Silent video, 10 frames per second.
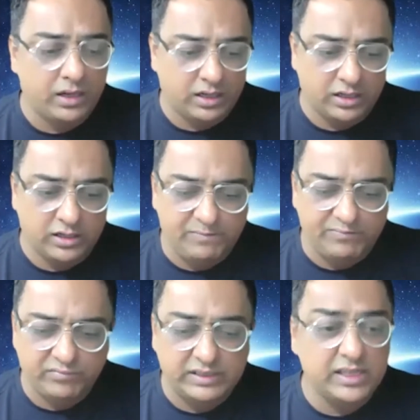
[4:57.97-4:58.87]
um,
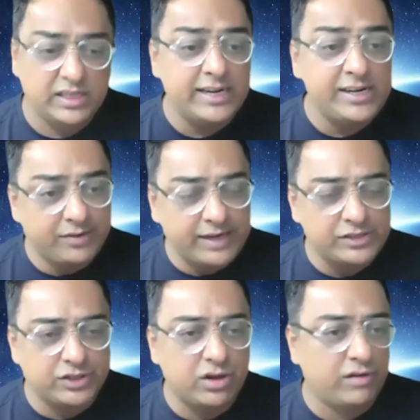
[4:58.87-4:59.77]
with the
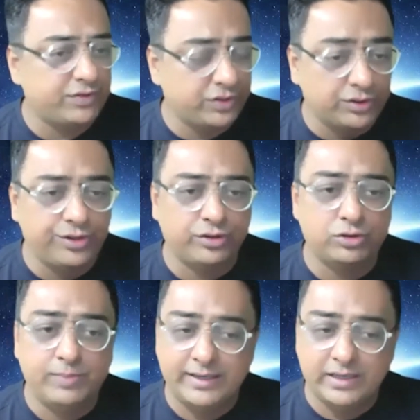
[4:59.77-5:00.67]
integration of
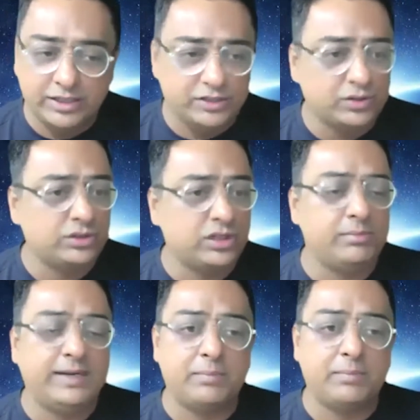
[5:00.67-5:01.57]
YouTube and other social
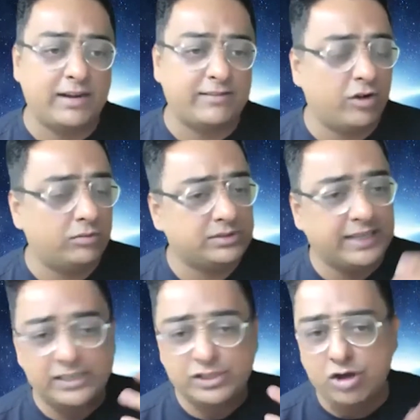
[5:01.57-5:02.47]
media platforms,
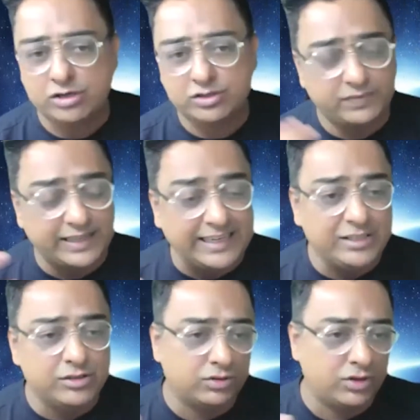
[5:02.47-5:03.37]
TikTok's
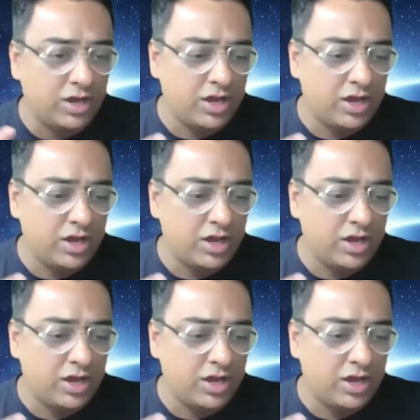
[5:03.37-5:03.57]
video